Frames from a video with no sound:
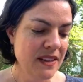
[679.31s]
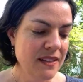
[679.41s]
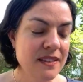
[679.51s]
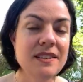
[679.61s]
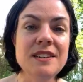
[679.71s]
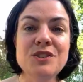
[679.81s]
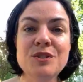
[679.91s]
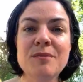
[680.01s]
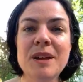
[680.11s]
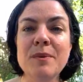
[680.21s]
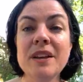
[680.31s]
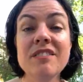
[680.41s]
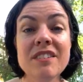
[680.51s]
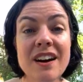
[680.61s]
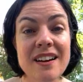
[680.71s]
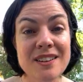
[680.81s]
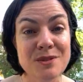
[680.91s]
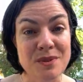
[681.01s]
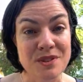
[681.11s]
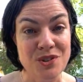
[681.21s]
This Easter, may we rise
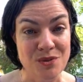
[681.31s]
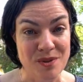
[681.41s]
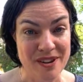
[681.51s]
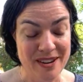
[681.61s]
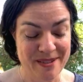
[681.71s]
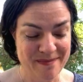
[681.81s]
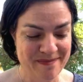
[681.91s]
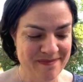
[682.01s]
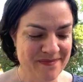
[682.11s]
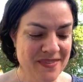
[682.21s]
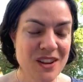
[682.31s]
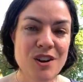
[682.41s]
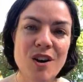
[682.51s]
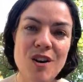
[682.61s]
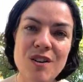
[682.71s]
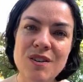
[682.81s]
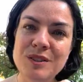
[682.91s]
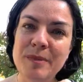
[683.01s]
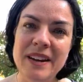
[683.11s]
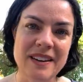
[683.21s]
with joy, called
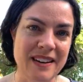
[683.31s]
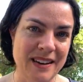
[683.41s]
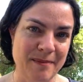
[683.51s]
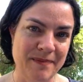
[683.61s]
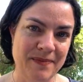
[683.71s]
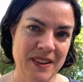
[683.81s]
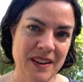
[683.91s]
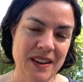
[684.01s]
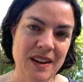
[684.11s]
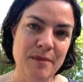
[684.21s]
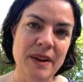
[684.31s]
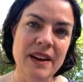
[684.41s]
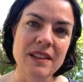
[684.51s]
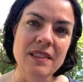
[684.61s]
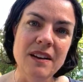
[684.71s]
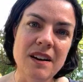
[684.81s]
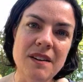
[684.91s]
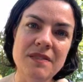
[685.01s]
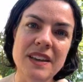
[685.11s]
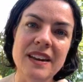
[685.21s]
by name, by a
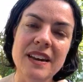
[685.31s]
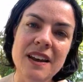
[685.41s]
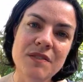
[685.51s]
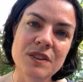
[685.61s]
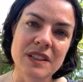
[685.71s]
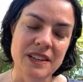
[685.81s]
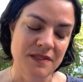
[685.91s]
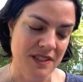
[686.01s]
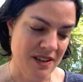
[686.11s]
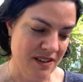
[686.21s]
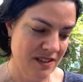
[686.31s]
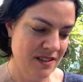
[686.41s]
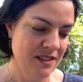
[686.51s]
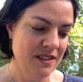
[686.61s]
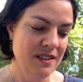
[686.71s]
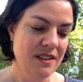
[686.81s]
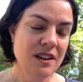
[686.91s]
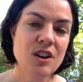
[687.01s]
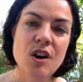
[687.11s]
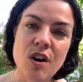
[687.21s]
love that never leaves us,
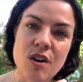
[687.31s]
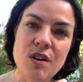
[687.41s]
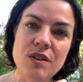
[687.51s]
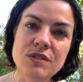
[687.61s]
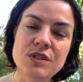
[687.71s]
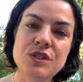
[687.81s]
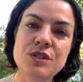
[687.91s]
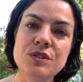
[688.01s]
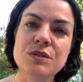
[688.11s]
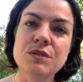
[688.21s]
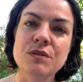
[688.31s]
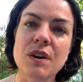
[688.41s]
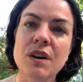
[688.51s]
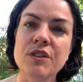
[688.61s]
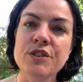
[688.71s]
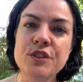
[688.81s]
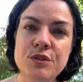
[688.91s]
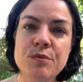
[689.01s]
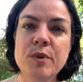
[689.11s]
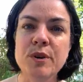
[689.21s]
called to our
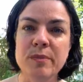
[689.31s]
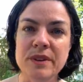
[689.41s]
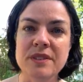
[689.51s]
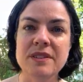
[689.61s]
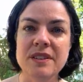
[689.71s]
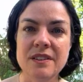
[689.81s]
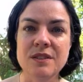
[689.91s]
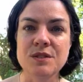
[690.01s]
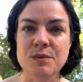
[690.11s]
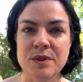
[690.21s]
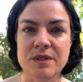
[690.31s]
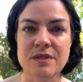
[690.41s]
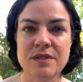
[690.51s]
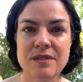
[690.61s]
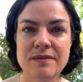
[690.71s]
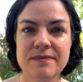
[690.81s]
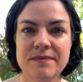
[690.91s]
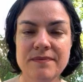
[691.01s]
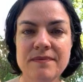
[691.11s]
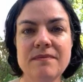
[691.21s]
new purpose in this world.
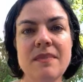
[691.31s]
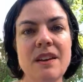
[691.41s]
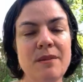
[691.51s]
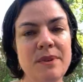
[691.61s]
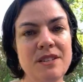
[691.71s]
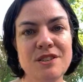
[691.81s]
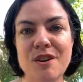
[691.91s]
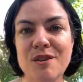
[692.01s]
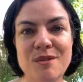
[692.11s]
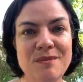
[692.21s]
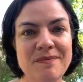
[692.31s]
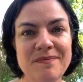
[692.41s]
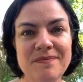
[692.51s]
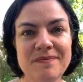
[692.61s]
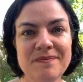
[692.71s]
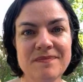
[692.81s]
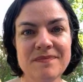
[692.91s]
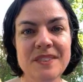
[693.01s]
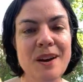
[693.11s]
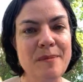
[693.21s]
May it be so.
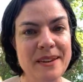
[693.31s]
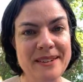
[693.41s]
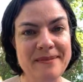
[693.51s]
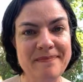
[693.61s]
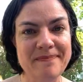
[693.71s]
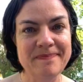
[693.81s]
Amen.